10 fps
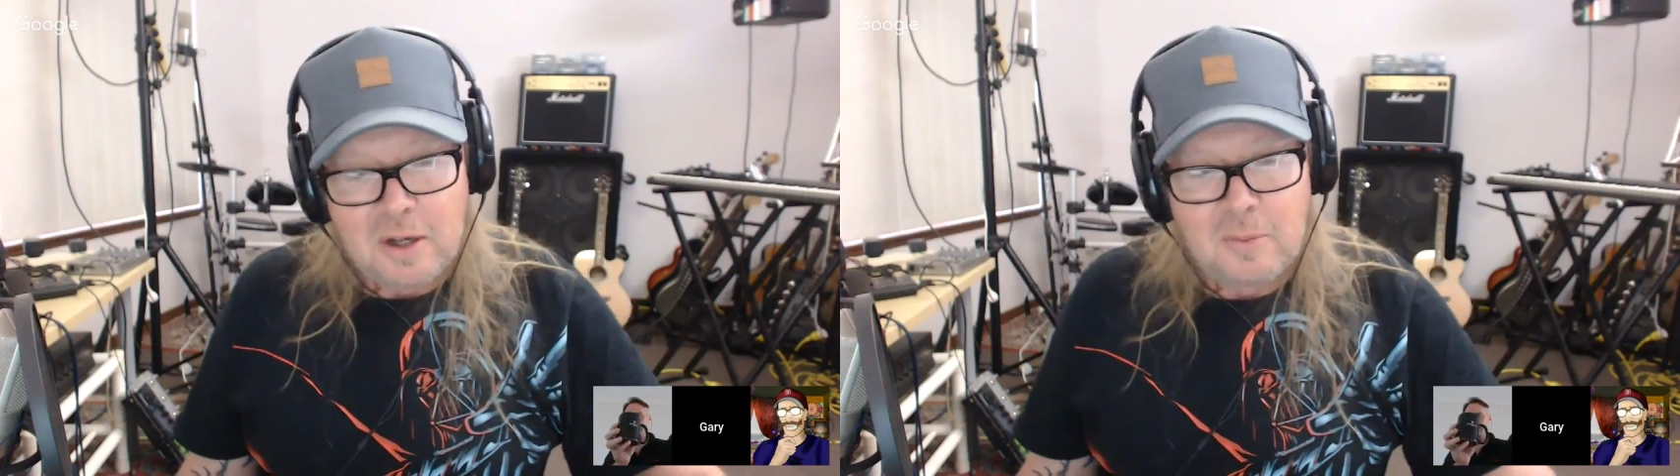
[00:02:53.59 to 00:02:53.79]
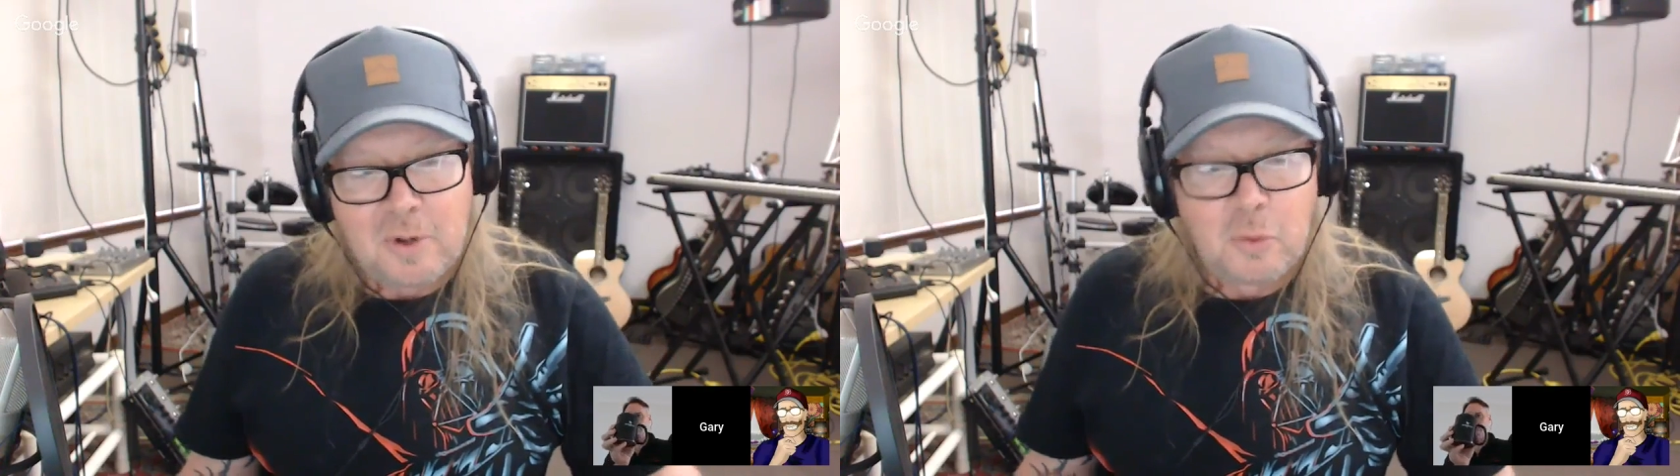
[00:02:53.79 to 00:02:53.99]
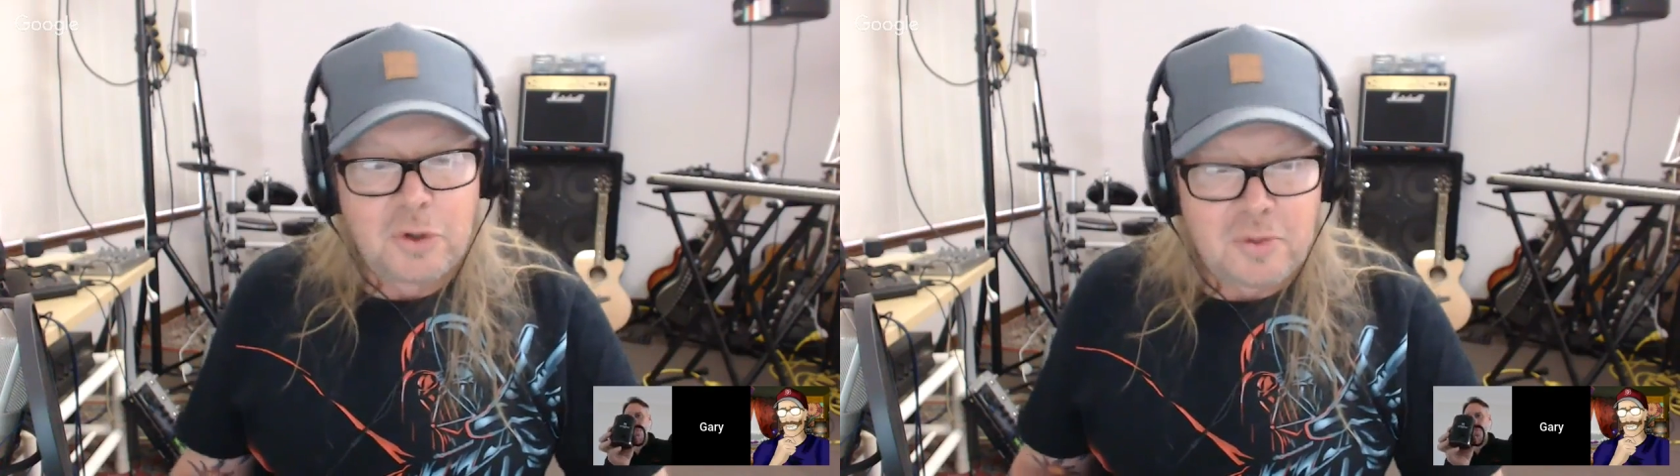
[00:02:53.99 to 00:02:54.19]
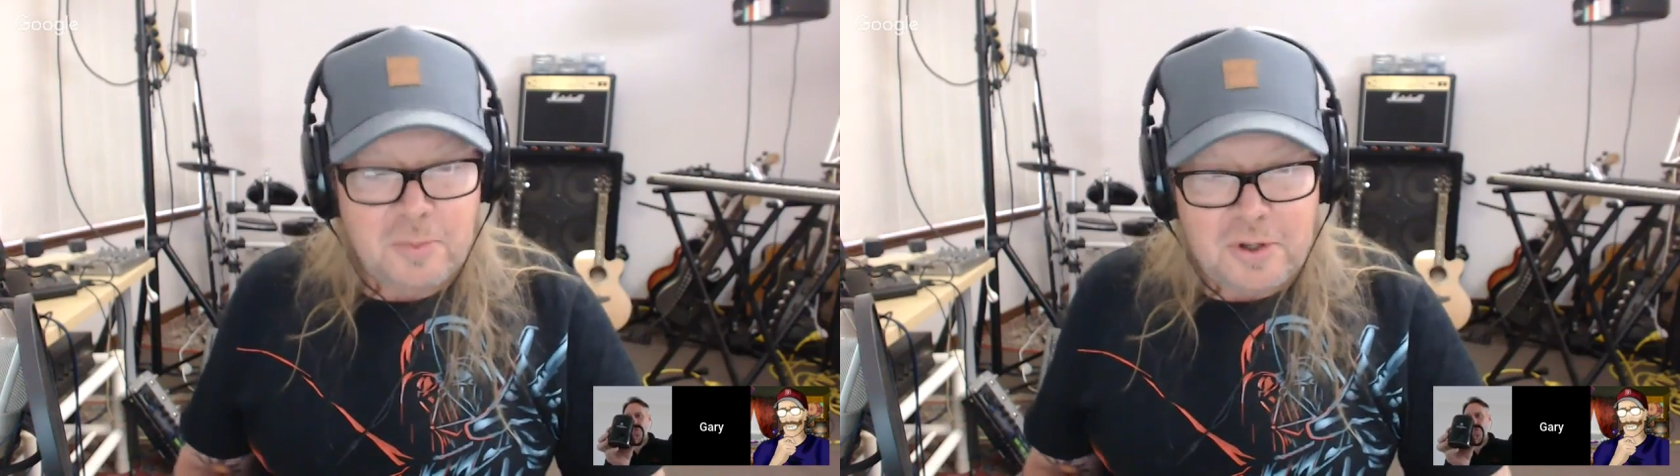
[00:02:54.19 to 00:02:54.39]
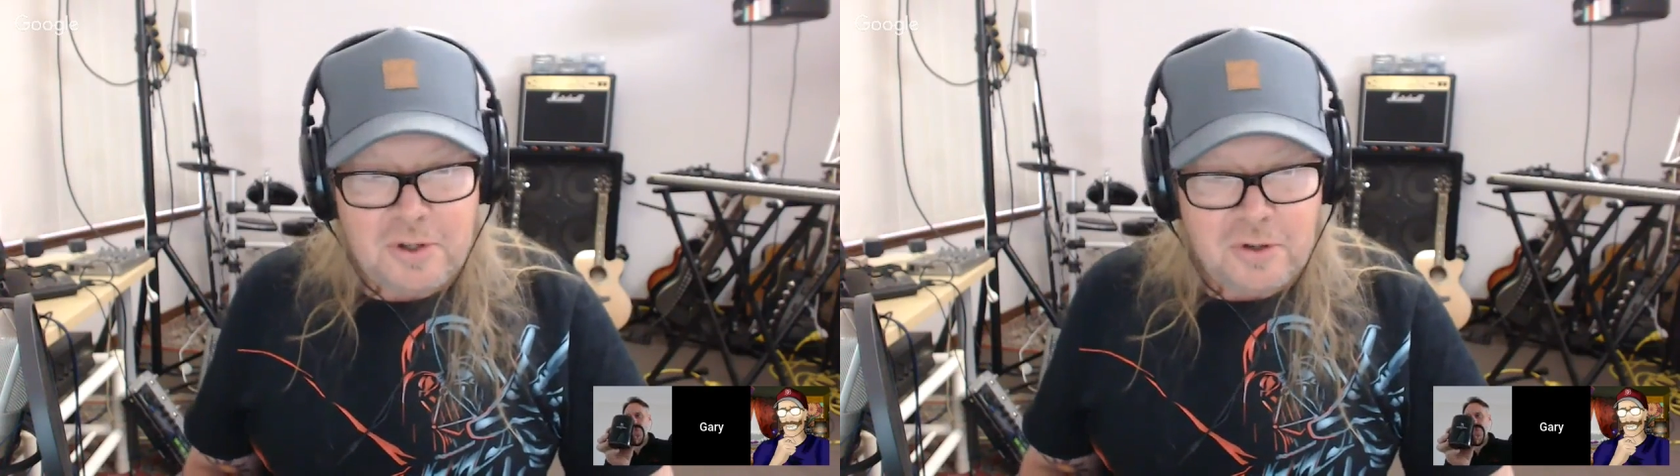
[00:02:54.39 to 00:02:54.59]
it wouldn't have
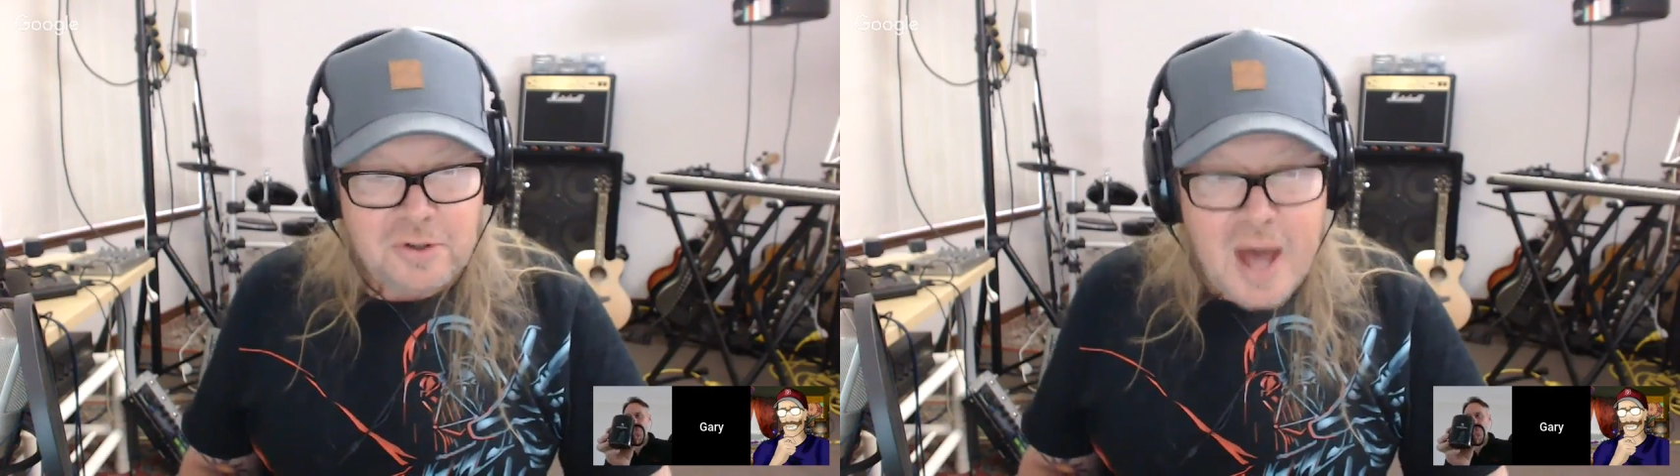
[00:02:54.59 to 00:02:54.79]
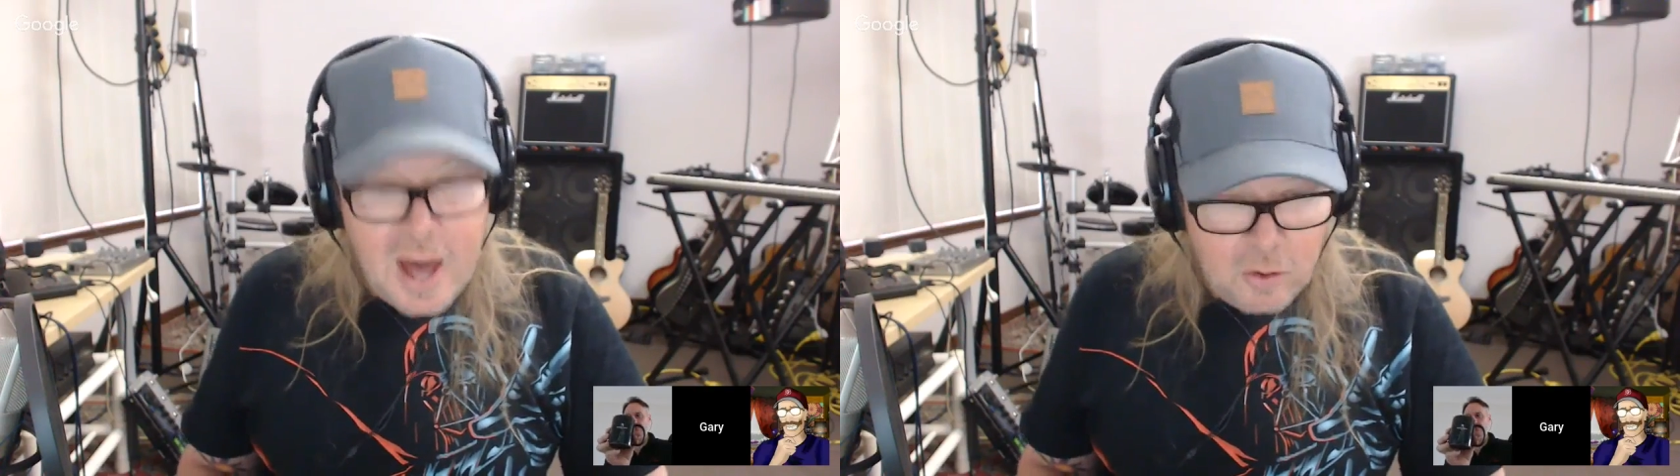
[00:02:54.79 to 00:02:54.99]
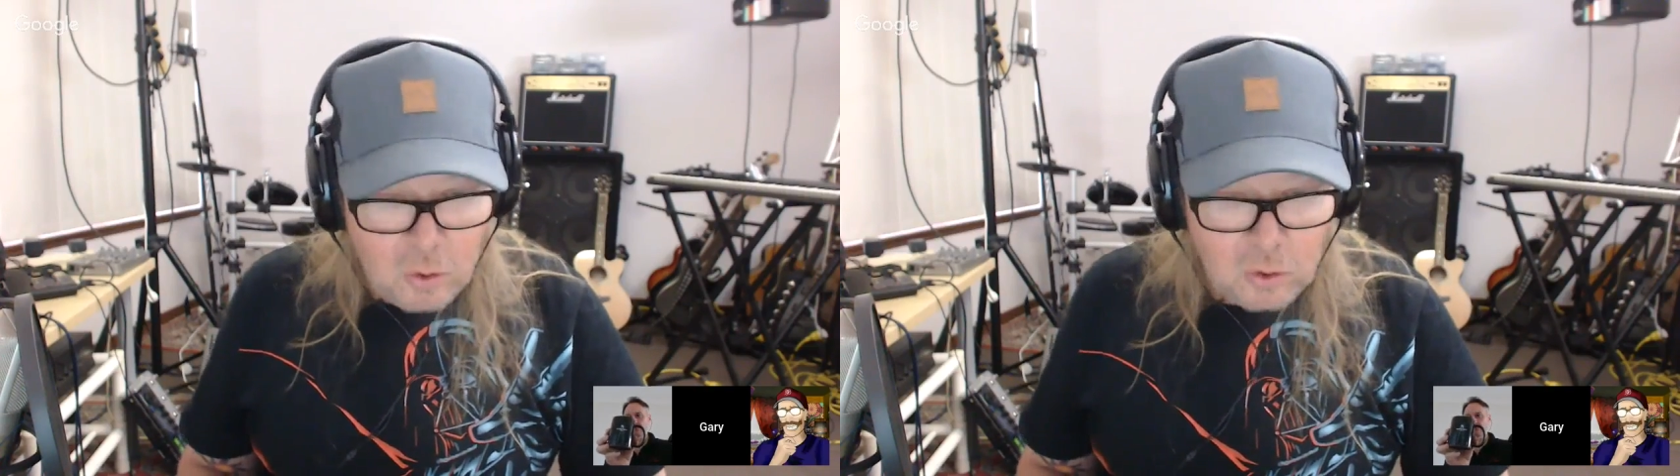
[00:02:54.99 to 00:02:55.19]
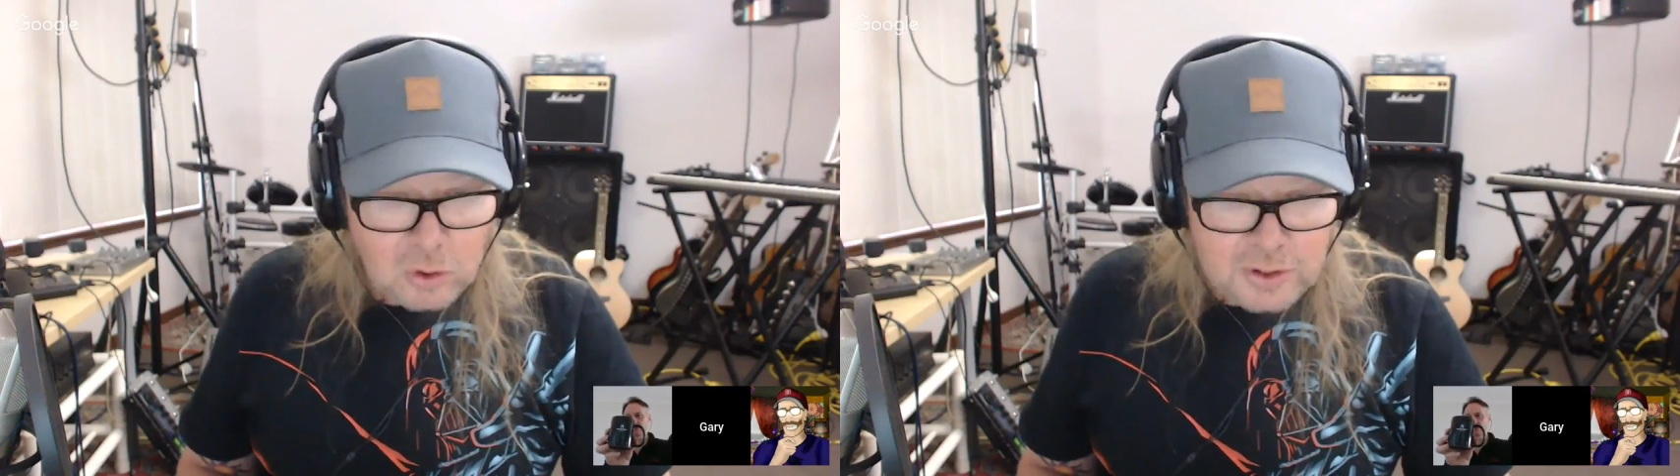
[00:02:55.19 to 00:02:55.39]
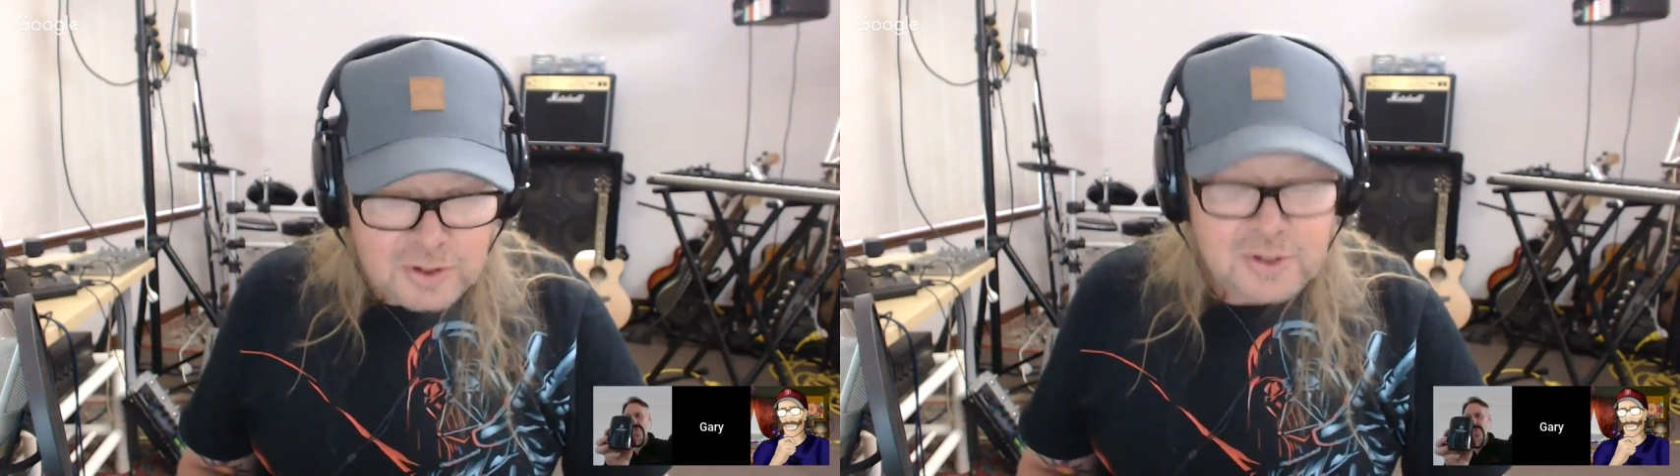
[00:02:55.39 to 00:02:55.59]
been used at all
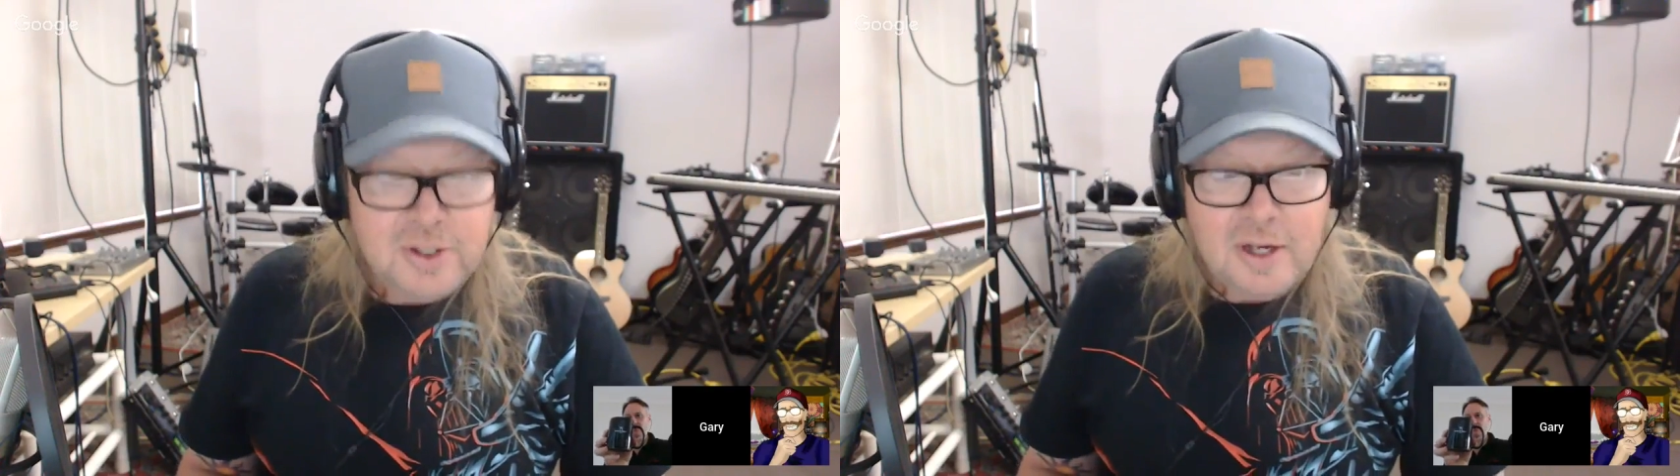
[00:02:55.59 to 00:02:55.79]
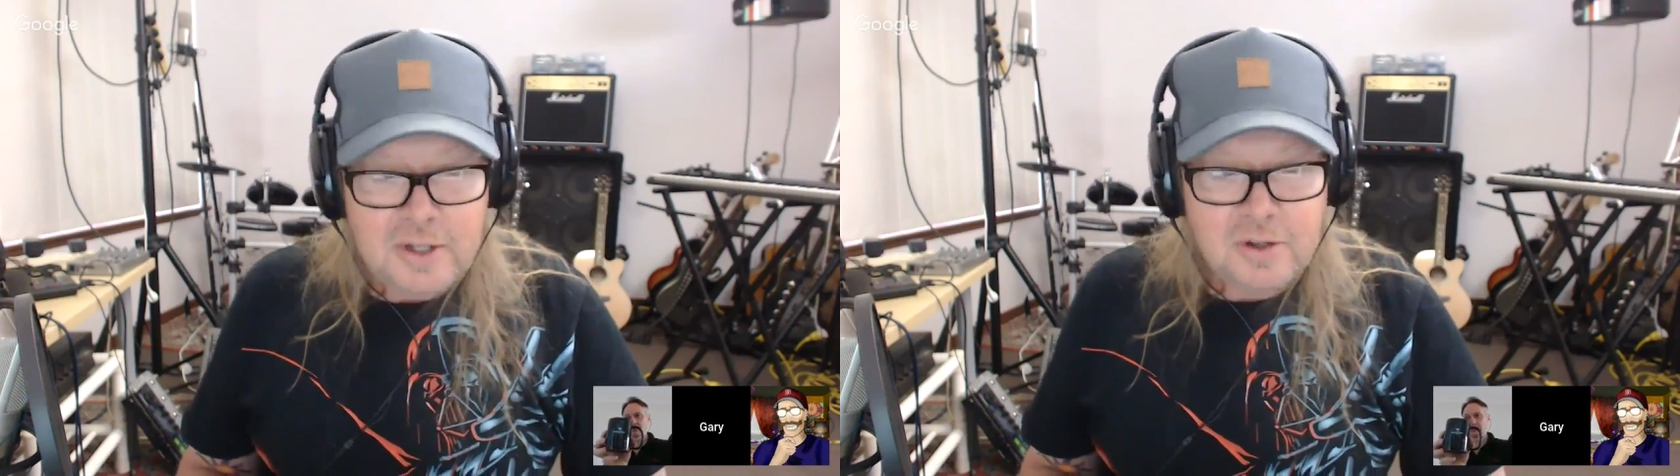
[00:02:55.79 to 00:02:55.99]
in the States,